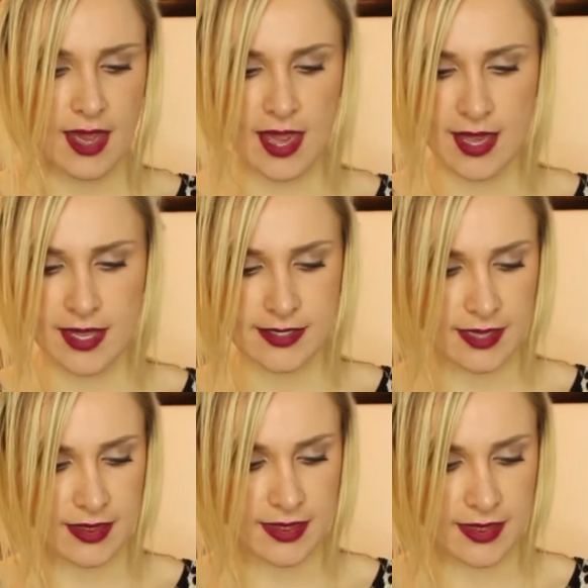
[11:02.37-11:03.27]
And
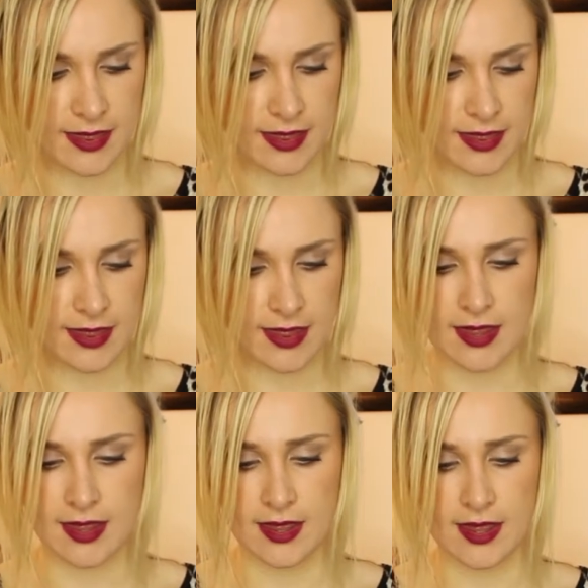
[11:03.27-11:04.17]

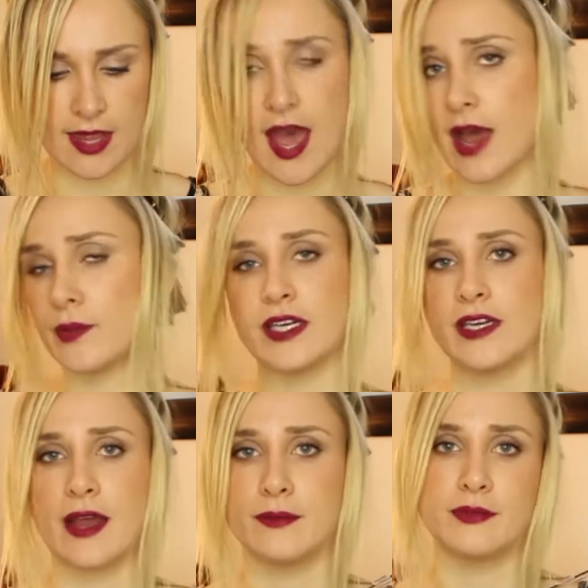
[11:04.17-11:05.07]
I
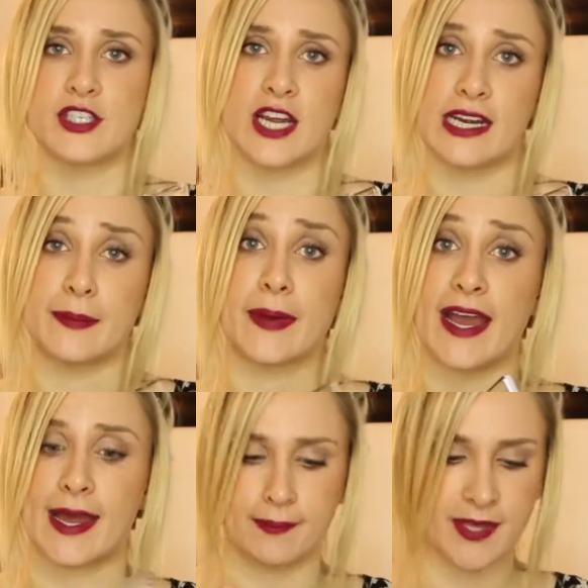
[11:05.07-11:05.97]
would, I wish I didn't
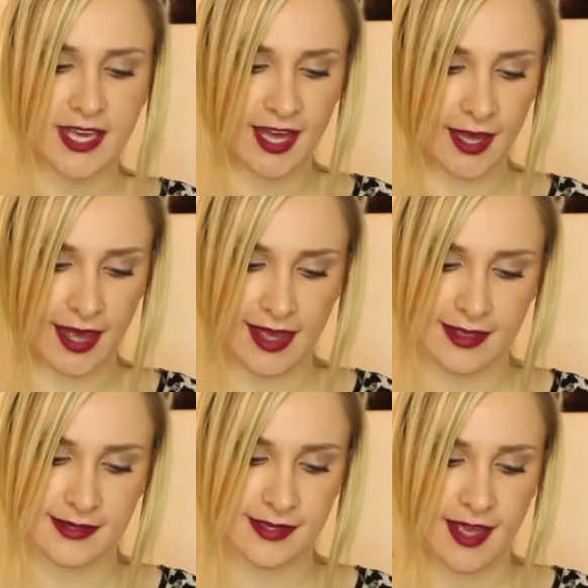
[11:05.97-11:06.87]
buy it
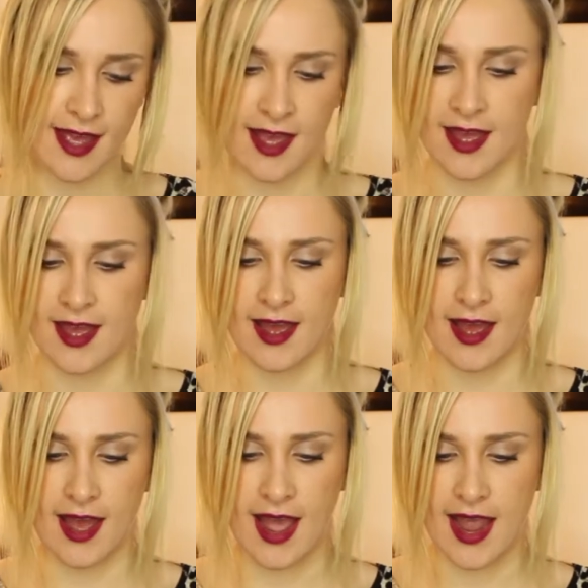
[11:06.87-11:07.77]
because
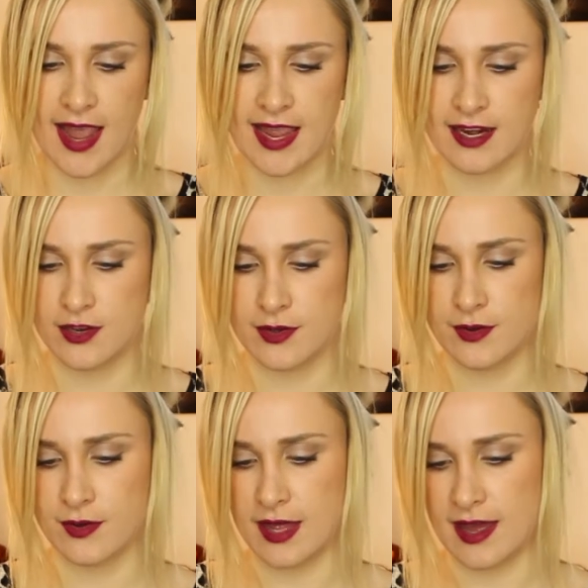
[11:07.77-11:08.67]
I
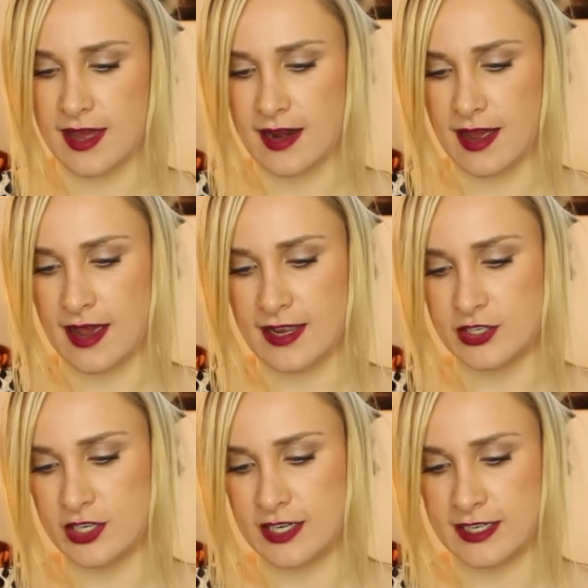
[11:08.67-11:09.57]
knew that I
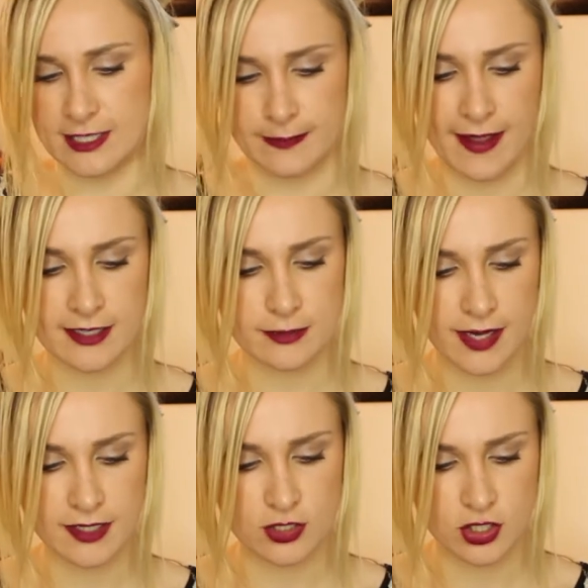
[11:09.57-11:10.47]
shouldn't expect
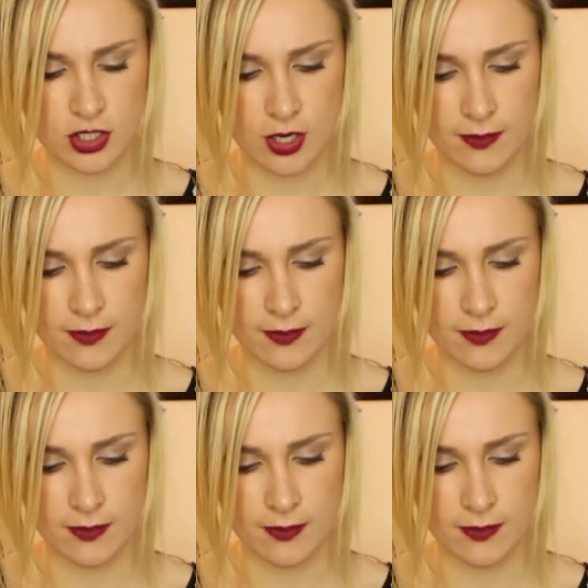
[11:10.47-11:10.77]
much.